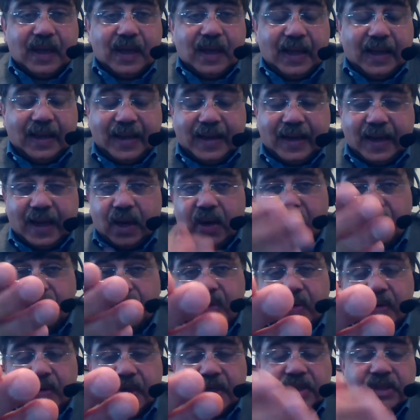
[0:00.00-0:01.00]
again, I don't know if
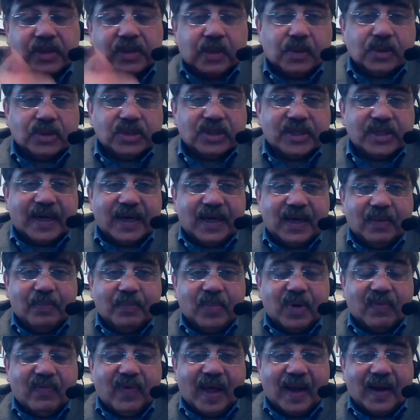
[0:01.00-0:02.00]
you want to disclose that
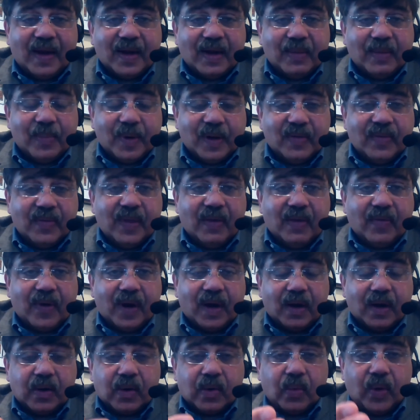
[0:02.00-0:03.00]
number, Valerie, but there
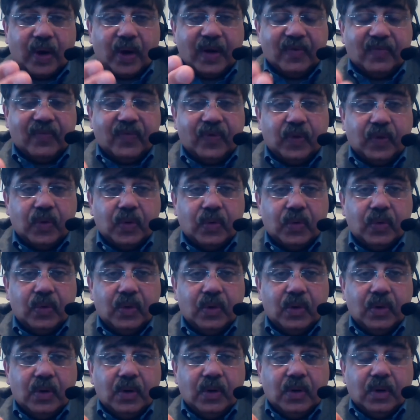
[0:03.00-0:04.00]
were quite a few
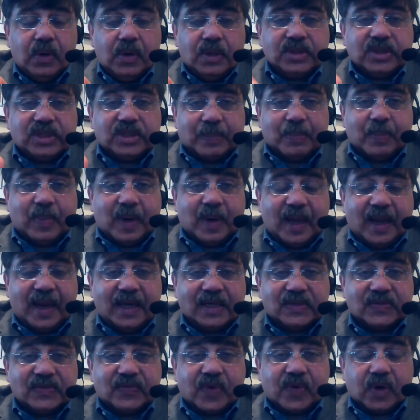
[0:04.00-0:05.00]

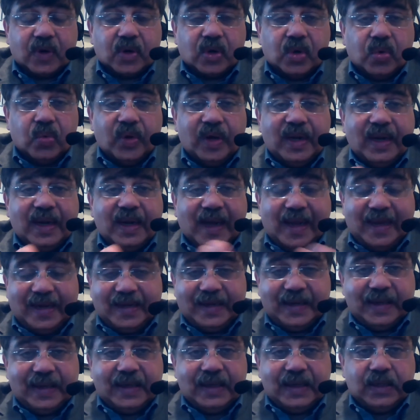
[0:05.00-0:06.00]
suppliers for
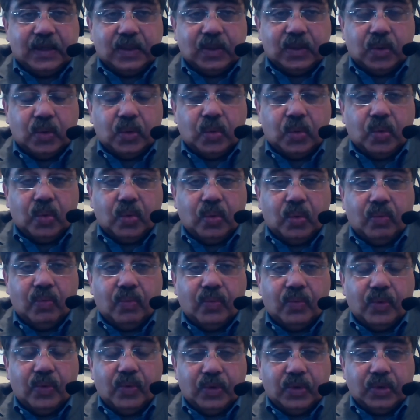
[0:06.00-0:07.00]
COVID-19 who
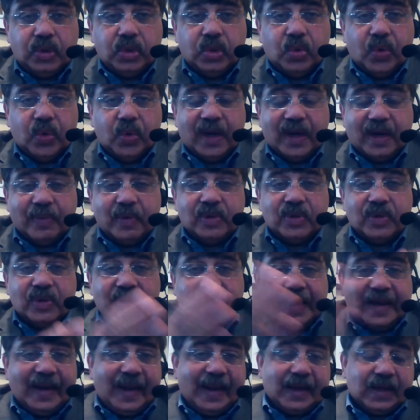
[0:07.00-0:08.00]
you were able to
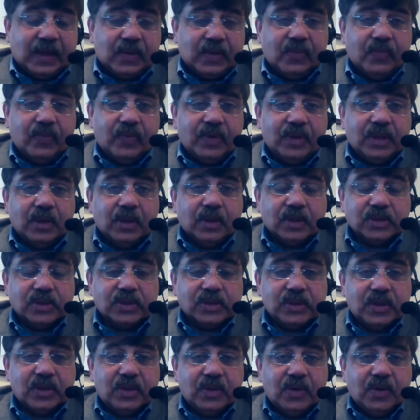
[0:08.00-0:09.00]
connect with
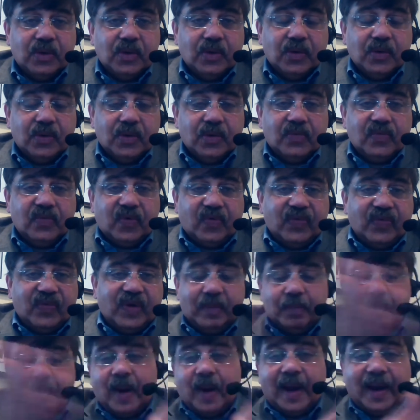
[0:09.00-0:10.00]
those
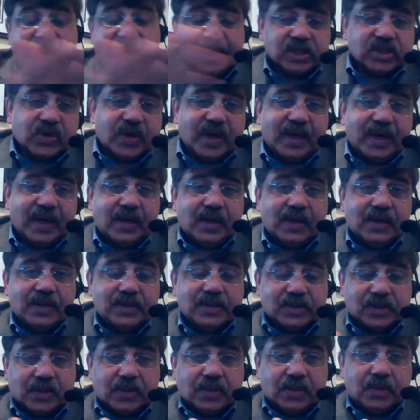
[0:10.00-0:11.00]
15 buyers, right?
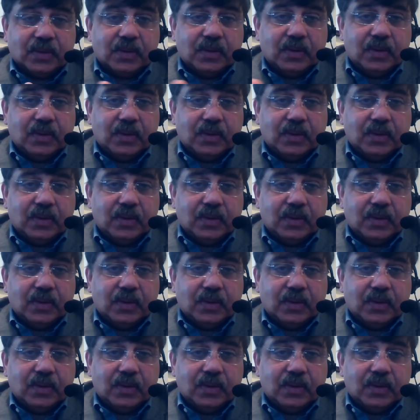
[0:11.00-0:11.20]
So